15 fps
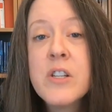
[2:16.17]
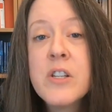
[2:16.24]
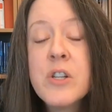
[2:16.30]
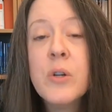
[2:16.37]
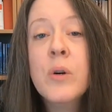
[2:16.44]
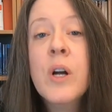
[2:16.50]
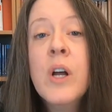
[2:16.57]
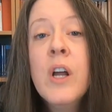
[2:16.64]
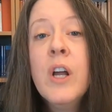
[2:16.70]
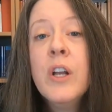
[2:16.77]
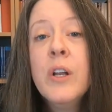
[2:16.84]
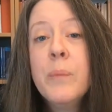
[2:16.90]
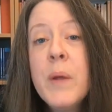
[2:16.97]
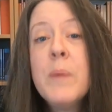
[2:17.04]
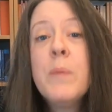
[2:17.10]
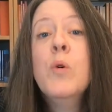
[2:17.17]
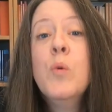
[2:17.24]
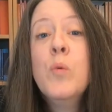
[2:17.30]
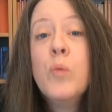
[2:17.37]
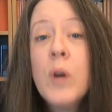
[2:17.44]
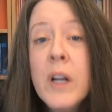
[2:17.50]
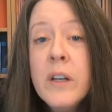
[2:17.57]
So the people who
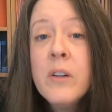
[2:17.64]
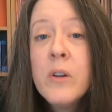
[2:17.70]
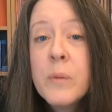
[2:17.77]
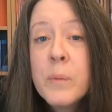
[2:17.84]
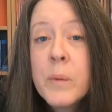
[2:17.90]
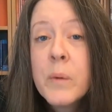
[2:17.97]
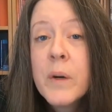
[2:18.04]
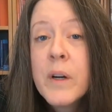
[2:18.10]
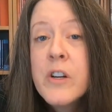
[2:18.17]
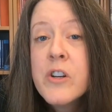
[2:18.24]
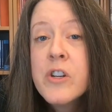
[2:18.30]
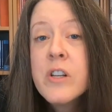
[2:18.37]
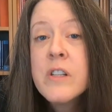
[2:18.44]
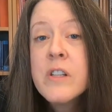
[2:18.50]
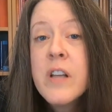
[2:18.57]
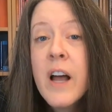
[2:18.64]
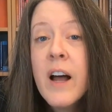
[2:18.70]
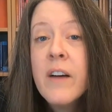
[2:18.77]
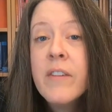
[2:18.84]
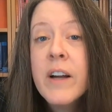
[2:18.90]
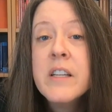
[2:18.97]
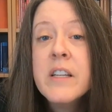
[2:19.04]
run corporations
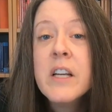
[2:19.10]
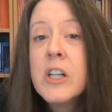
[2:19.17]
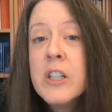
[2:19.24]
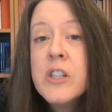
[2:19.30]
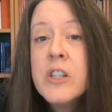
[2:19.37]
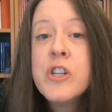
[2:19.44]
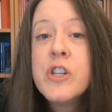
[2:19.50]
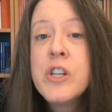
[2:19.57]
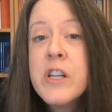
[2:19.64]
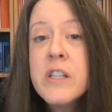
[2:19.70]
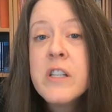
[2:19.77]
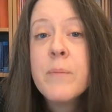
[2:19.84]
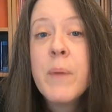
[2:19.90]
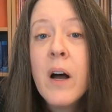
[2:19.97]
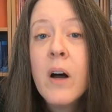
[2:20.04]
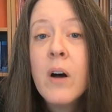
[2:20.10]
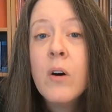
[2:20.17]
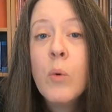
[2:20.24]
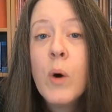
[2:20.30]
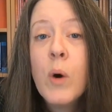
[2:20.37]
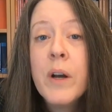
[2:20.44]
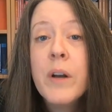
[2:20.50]
have ideologies about
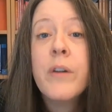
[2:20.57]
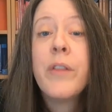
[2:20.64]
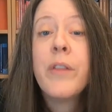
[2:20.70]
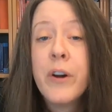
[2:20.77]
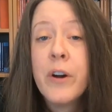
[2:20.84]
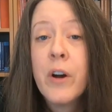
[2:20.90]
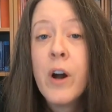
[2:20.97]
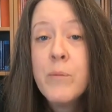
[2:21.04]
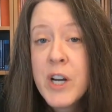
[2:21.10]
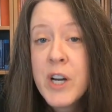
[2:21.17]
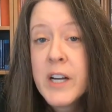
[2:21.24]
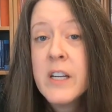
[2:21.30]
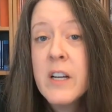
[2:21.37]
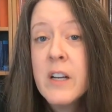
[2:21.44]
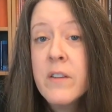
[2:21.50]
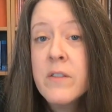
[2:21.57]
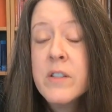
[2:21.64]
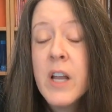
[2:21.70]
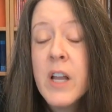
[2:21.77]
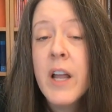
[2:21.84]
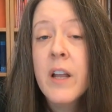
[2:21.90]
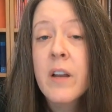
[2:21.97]
what are their objectives,
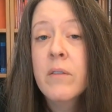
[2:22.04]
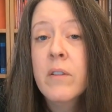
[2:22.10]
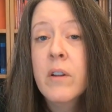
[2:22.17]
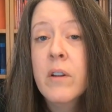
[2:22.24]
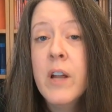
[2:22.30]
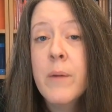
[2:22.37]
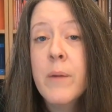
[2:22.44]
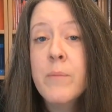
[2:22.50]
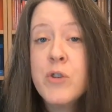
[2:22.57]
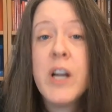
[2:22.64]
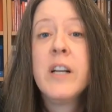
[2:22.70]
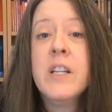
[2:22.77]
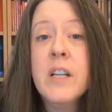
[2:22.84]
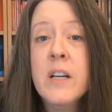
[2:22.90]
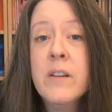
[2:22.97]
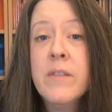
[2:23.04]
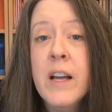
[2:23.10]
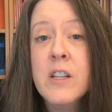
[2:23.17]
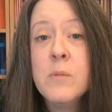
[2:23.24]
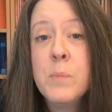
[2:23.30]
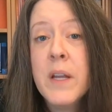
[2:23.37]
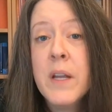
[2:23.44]
and the objective of
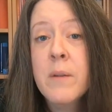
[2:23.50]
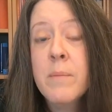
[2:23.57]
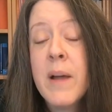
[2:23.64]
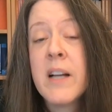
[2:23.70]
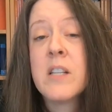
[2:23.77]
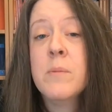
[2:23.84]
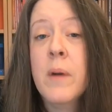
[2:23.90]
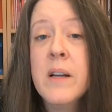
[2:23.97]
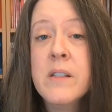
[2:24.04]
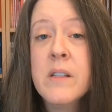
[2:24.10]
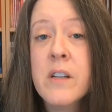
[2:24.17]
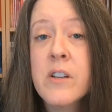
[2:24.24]
has been maximizing